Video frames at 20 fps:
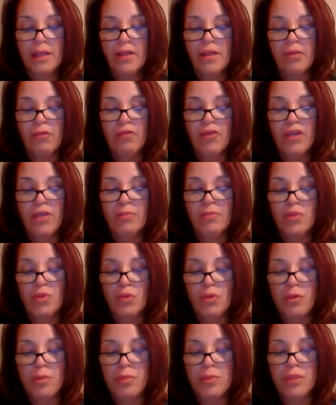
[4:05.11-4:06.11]
the
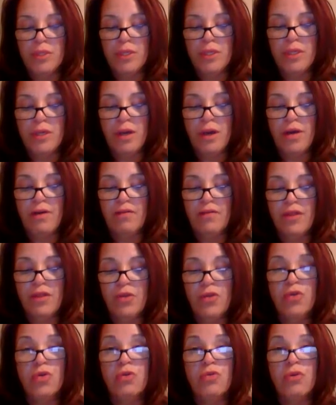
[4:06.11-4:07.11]
reabsorption of the
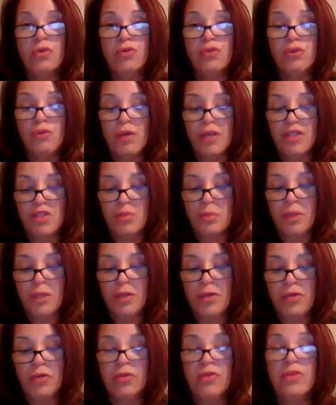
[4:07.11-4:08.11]

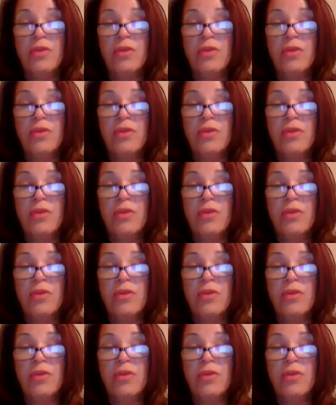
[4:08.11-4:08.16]
neurotransmitter,